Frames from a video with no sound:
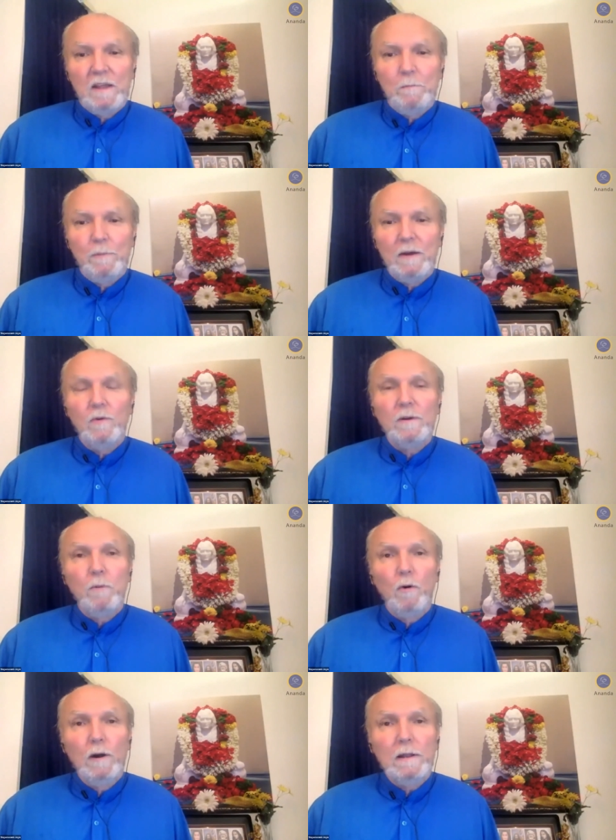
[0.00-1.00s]
But we're
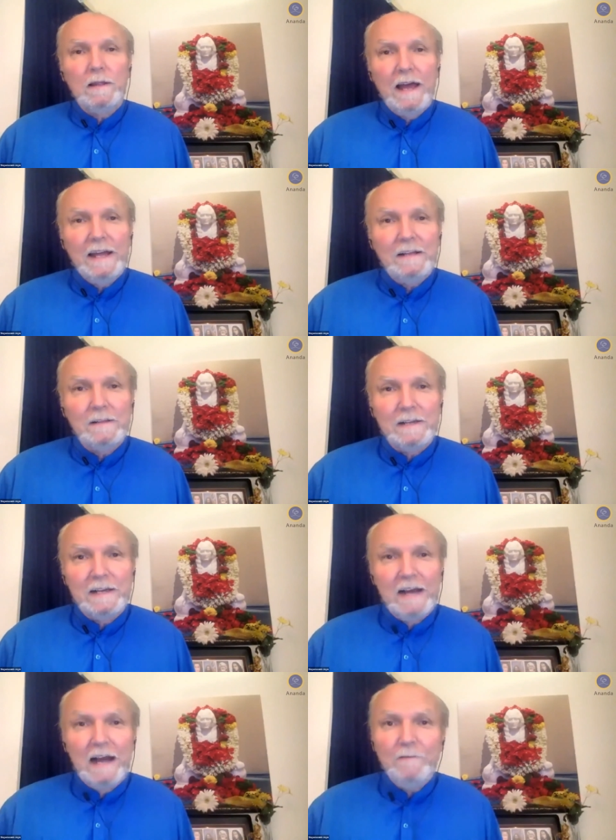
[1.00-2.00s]
more
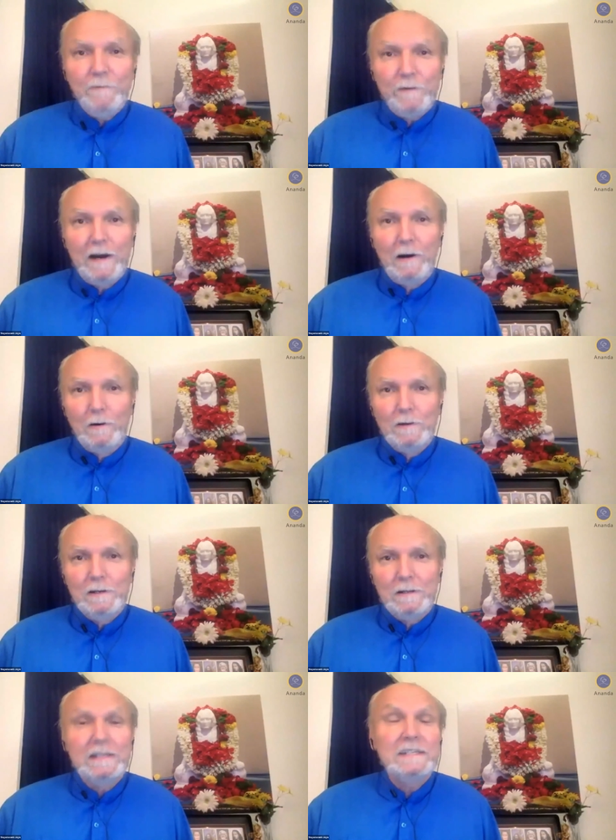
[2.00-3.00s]
likely, I found,
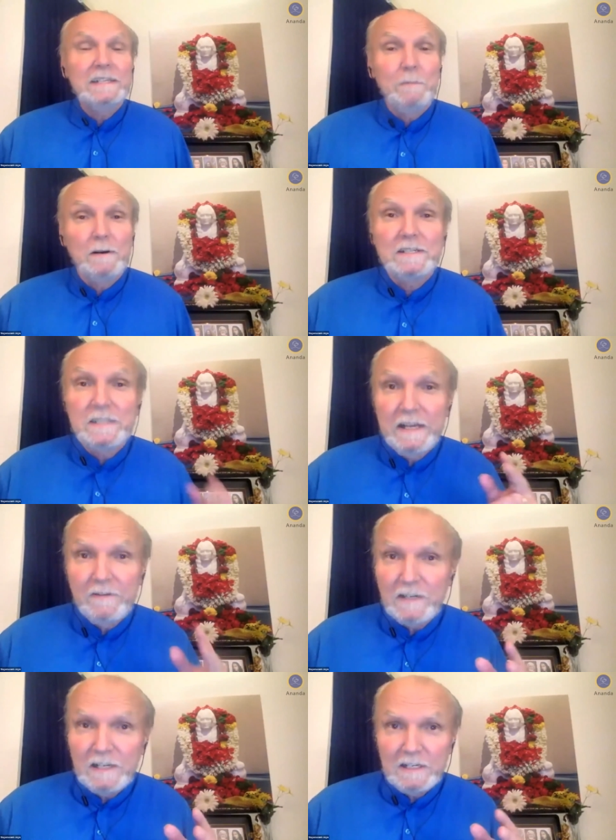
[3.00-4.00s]
at least amongst
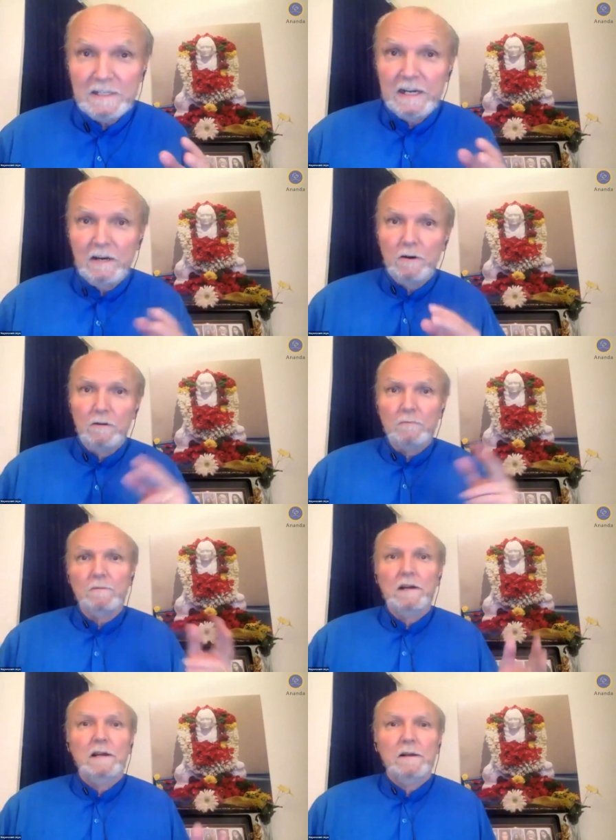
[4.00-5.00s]
devotees. Now,
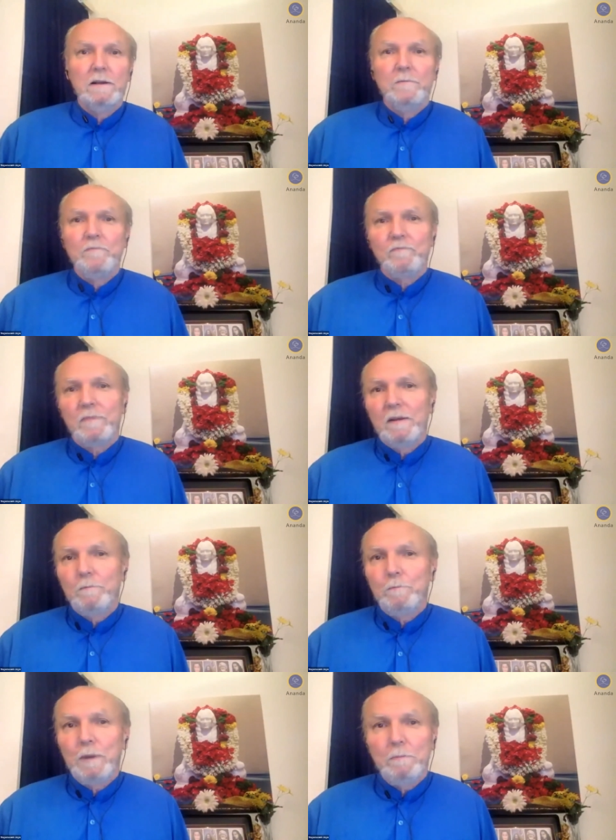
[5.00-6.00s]

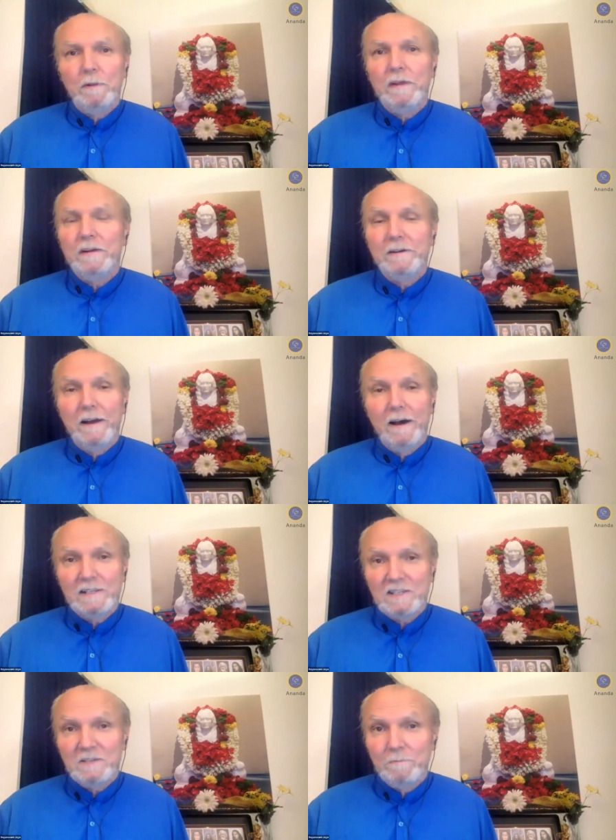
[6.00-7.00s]
people that are
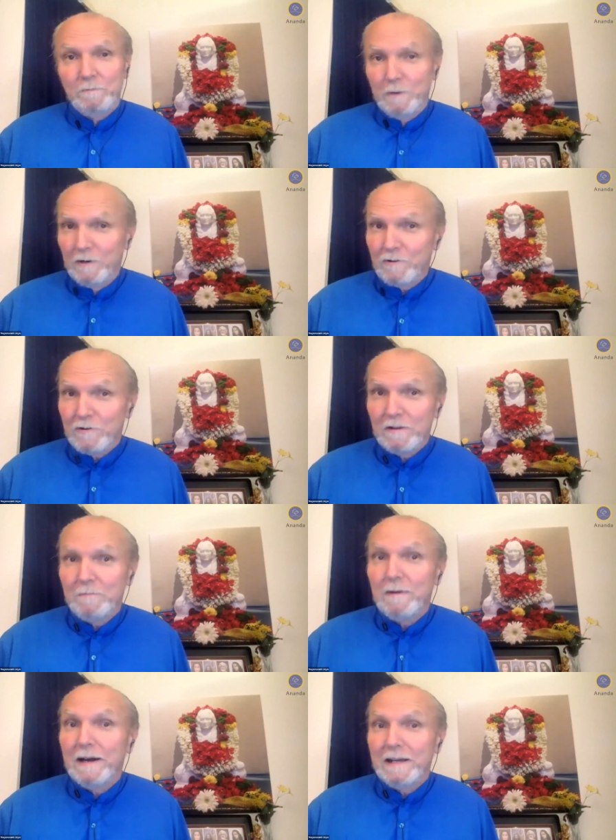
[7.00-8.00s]
not spiritually
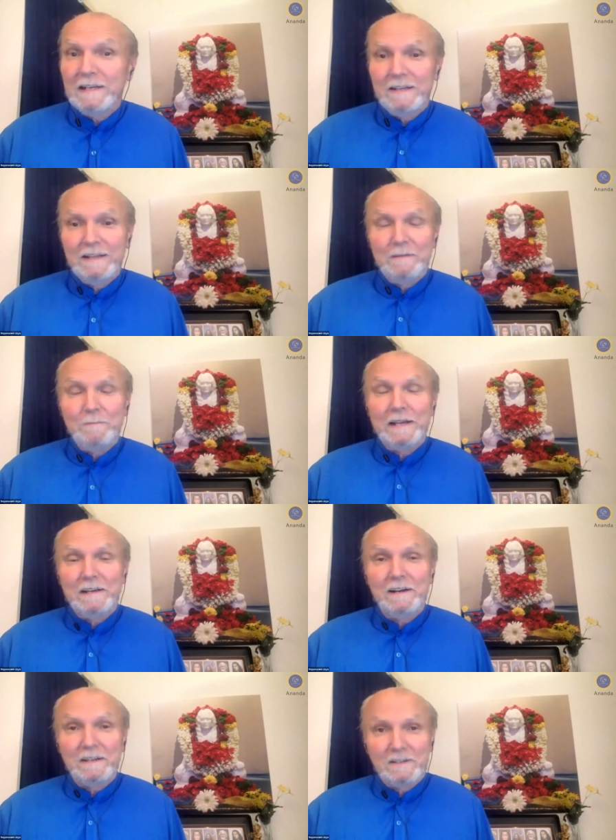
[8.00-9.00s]
minded, they may
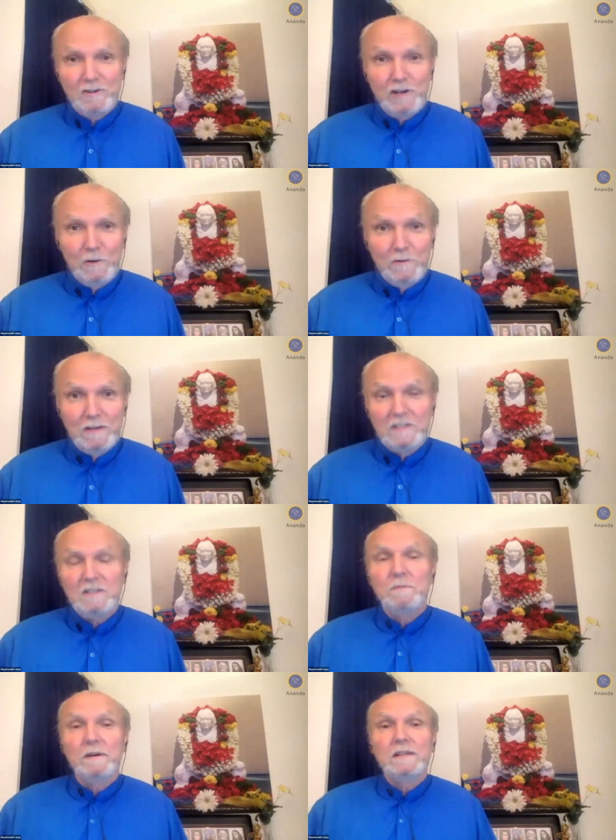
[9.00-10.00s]
not share this,
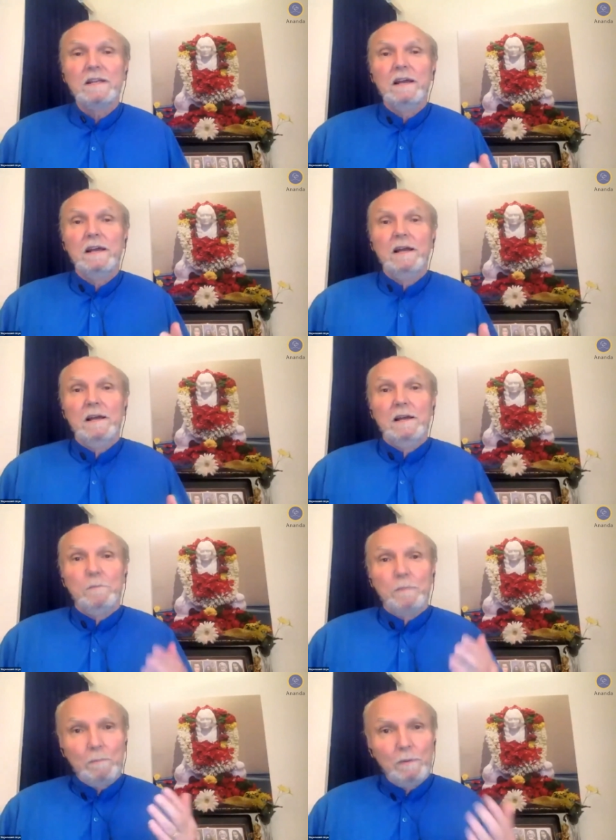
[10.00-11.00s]
but
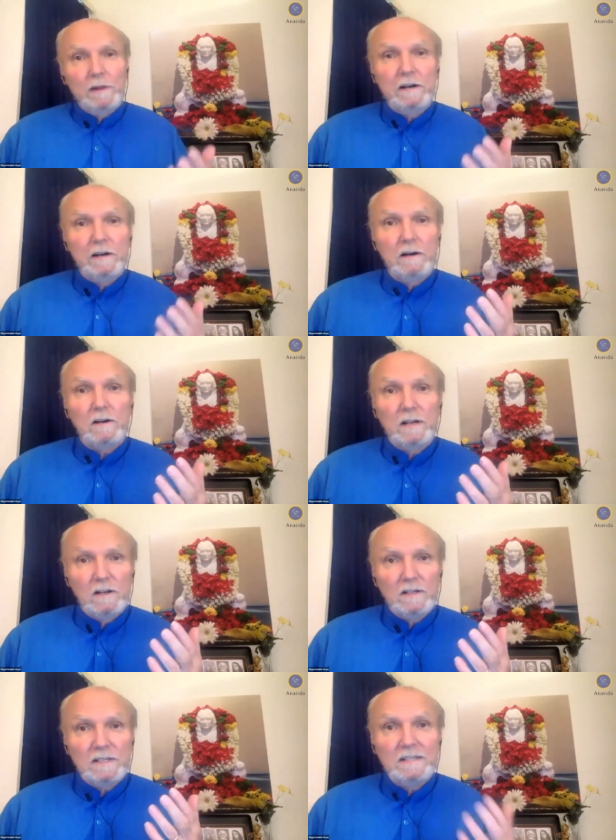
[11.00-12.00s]
people that are
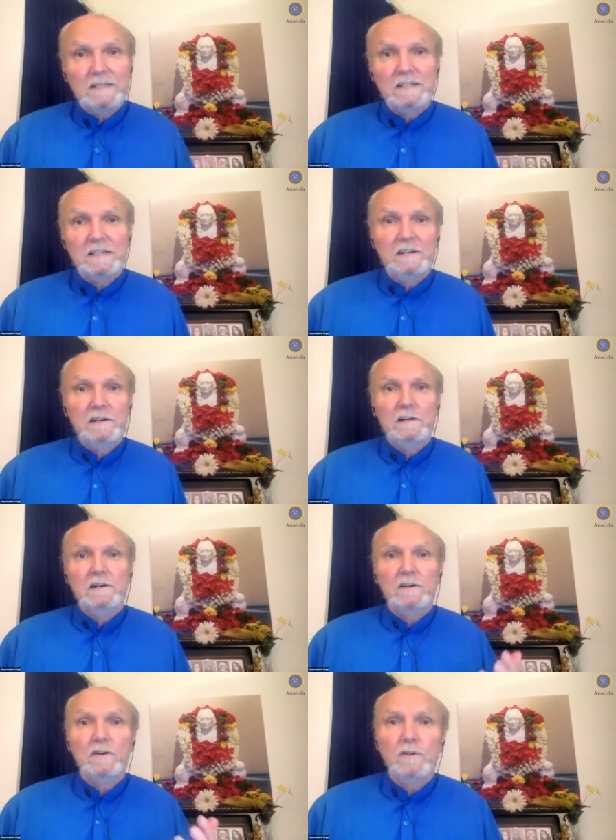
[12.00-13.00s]
sincere,
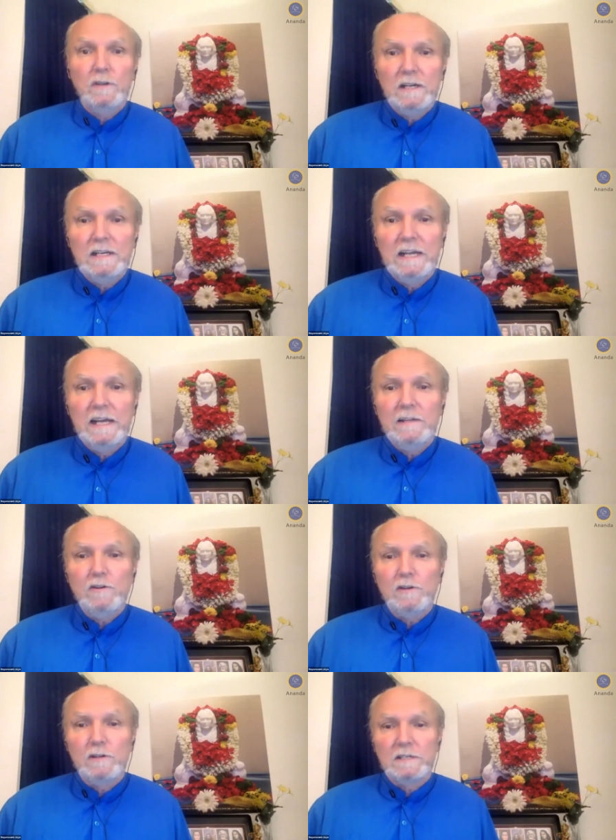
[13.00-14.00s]
good
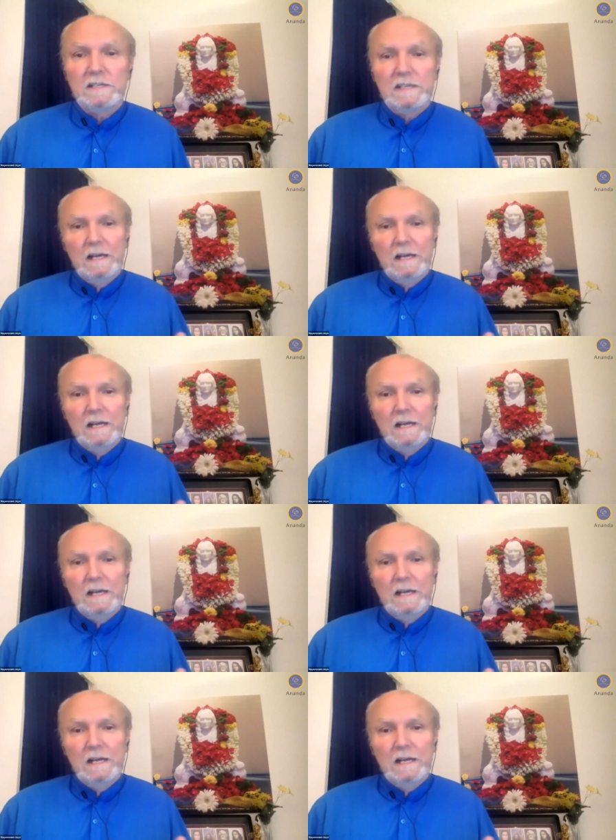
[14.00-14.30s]
intentions,